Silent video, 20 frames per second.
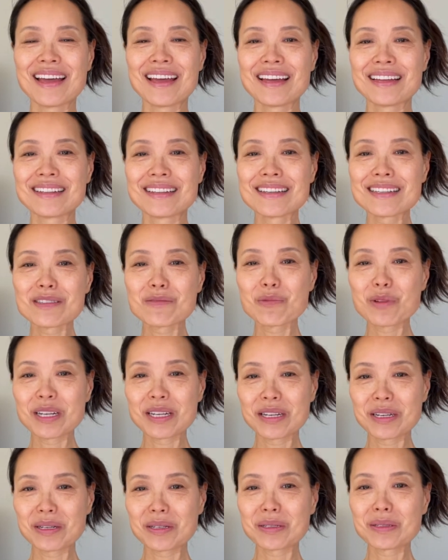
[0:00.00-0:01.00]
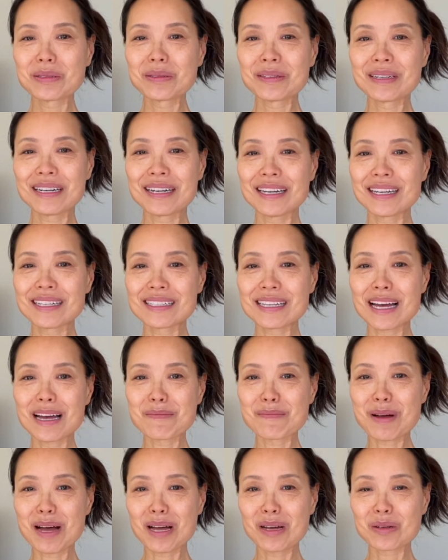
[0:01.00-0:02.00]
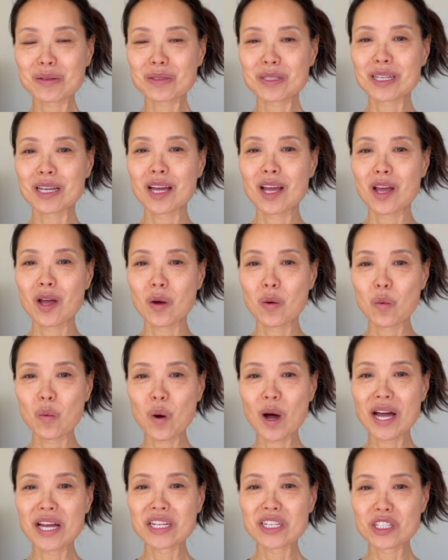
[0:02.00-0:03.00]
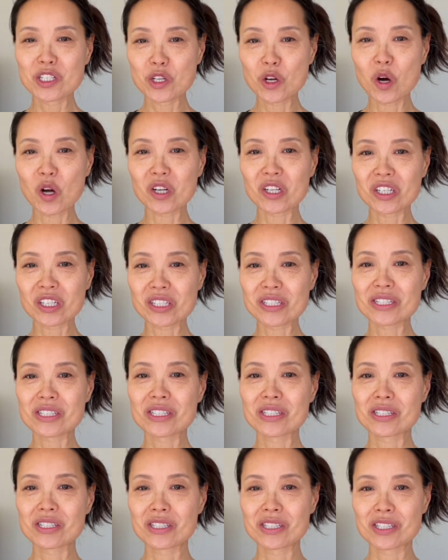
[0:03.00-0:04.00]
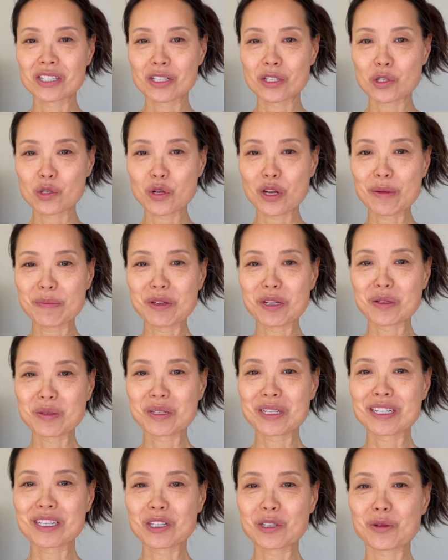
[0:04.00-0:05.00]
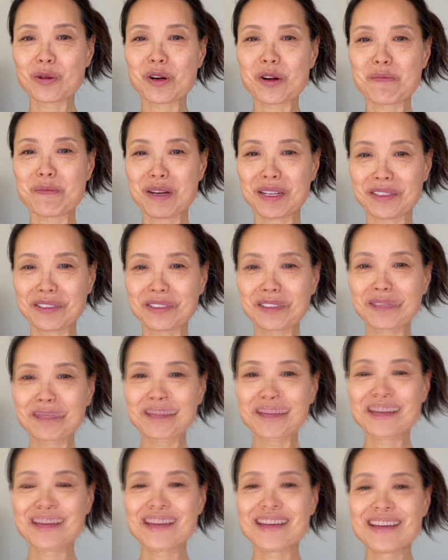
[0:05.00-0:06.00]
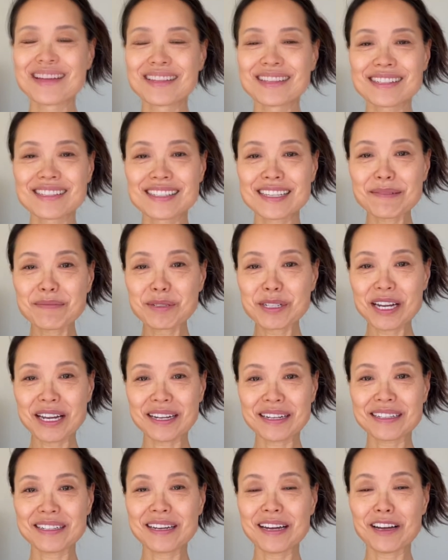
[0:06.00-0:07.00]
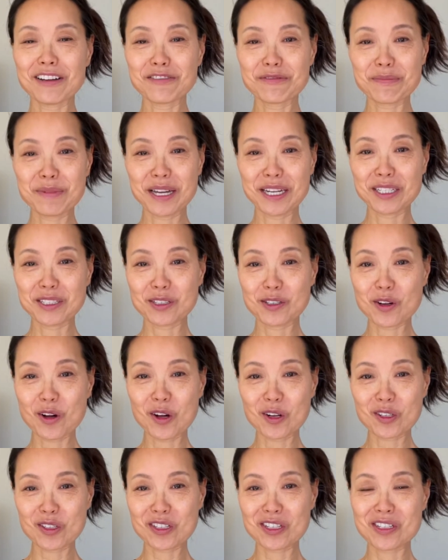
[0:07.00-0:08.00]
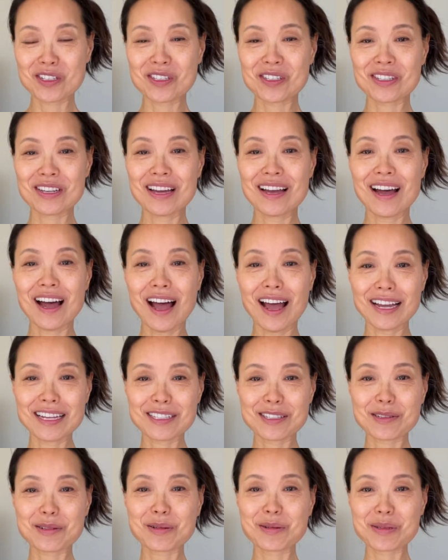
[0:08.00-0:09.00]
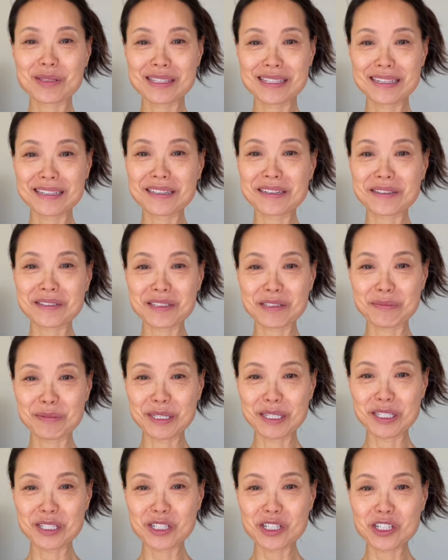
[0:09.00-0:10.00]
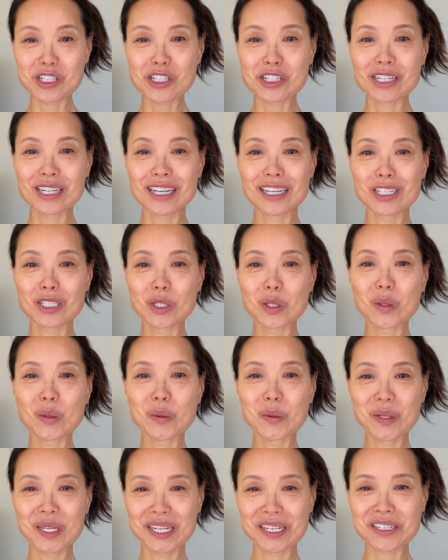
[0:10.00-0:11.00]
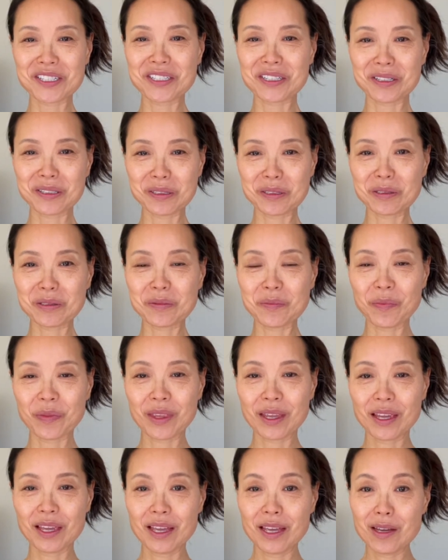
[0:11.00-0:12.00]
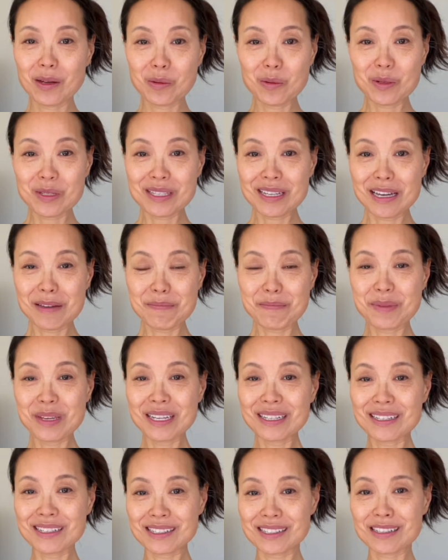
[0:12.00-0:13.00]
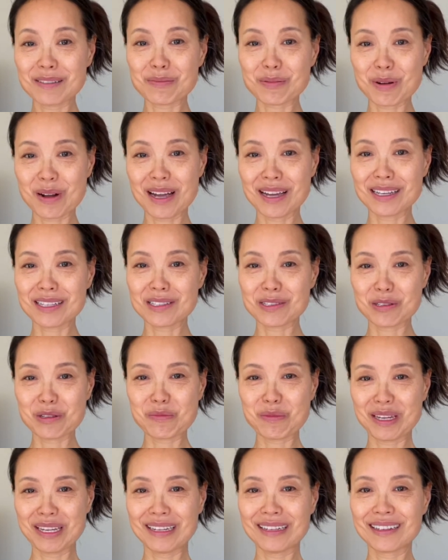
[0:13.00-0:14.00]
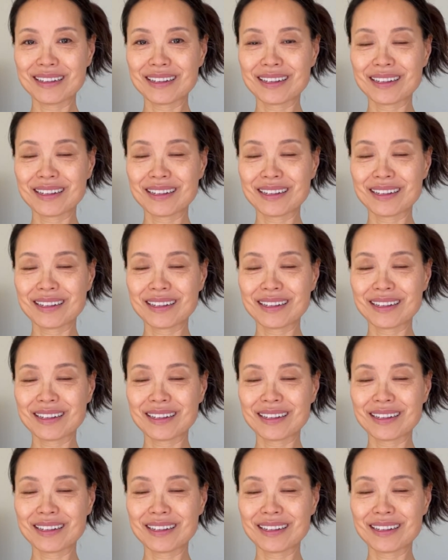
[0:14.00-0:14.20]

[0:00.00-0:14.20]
This video is about one daughter's tribute to her mother. The subject of my daughter's high school senior speech 2 years ago was a bit surprise to me,